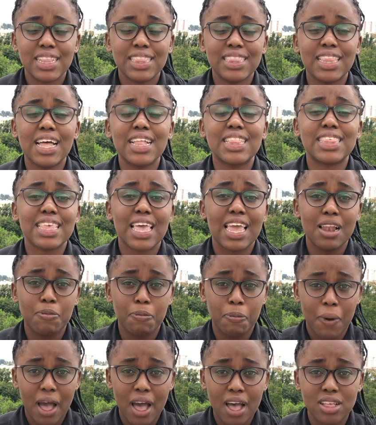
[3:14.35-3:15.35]
that
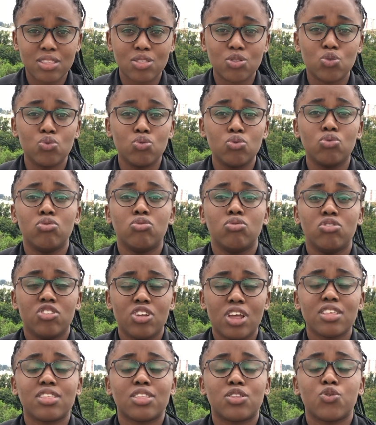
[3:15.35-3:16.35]
helps us to
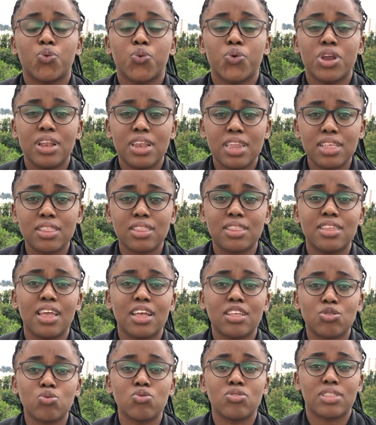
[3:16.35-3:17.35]
just to release,
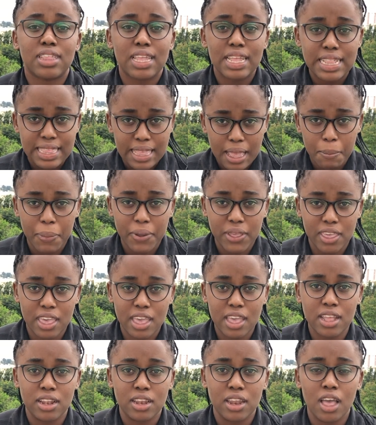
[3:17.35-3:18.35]
just to stand up
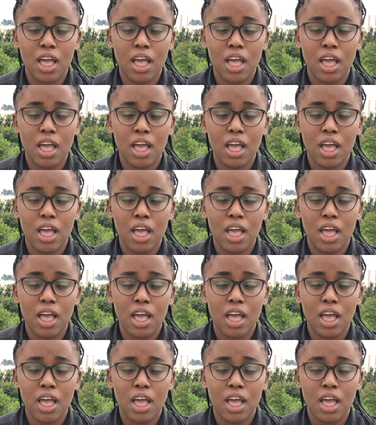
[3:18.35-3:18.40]
again.